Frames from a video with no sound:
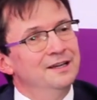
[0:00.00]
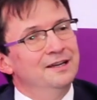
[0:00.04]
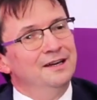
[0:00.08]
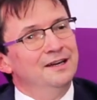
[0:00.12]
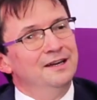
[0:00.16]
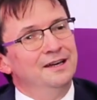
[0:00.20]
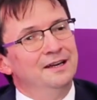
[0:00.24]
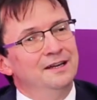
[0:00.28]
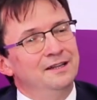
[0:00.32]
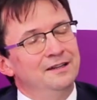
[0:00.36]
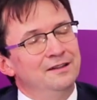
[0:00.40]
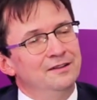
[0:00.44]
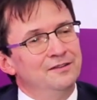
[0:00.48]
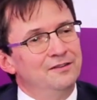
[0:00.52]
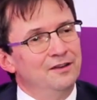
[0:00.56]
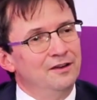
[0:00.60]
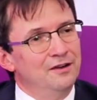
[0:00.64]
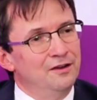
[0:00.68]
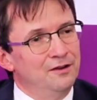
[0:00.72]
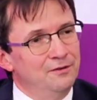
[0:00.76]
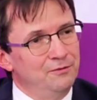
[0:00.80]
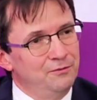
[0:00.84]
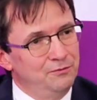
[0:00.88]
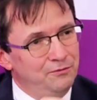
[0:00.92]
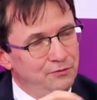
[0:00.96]
And
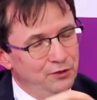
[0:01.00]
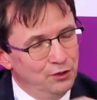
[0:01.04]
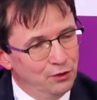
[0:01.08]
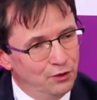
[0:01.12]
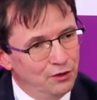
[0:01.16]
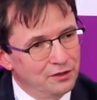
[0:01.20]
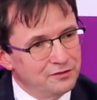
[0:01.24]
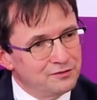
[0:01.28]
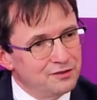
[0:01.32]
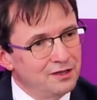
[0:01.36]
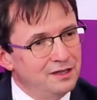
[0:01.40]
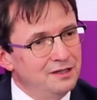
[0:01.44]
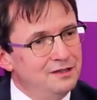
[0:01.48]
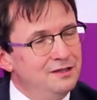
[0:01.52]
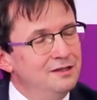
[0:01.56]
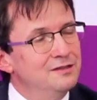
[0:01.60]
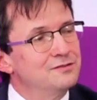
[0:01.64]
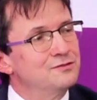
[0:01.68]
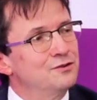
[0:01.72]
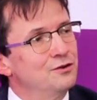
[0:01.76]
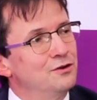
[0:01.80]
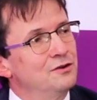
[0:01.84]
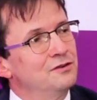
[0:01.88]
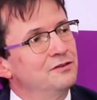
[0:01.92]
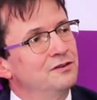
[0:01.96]
we also, at this
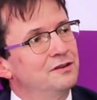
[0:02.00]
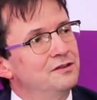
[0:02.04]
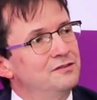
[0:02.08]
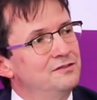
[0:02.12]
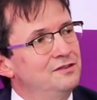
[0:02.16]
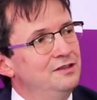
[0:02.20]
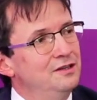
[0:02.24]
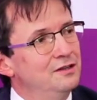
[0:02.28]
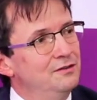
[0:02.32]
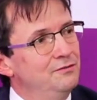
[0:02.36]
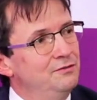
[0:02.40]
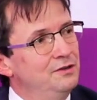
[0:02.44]
Congress here,